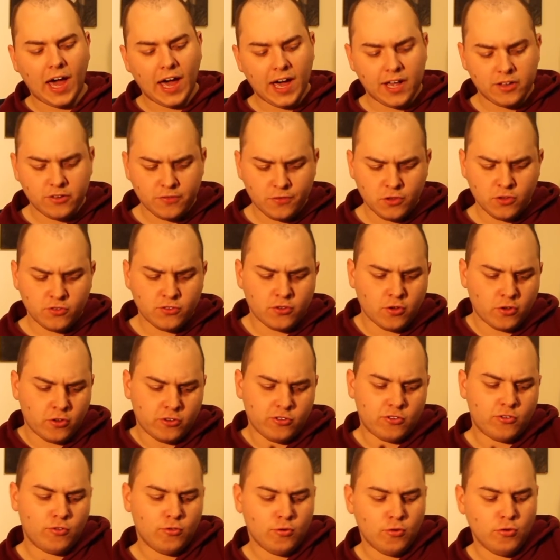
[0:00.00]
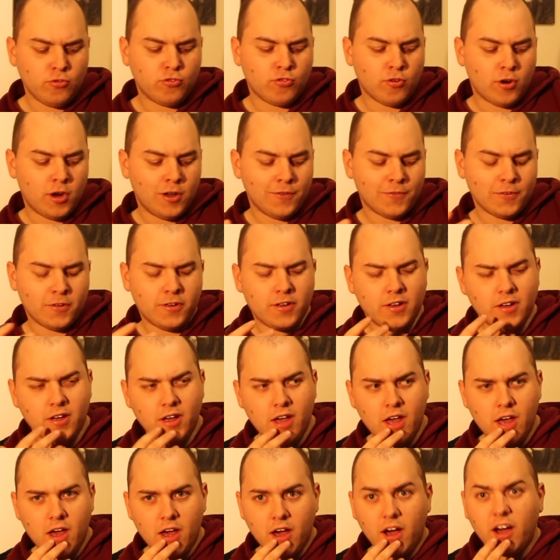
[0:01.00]
As for the sonic
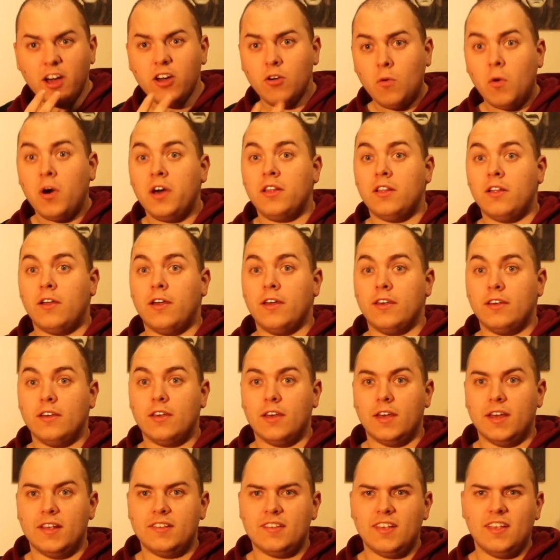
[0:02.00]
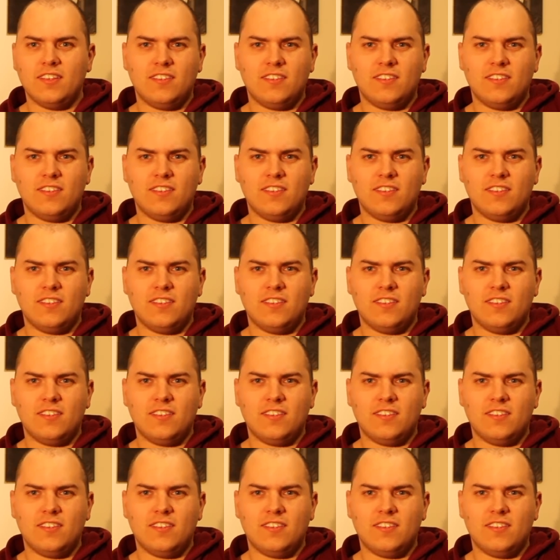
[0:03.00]
screwdriver, I quite like it.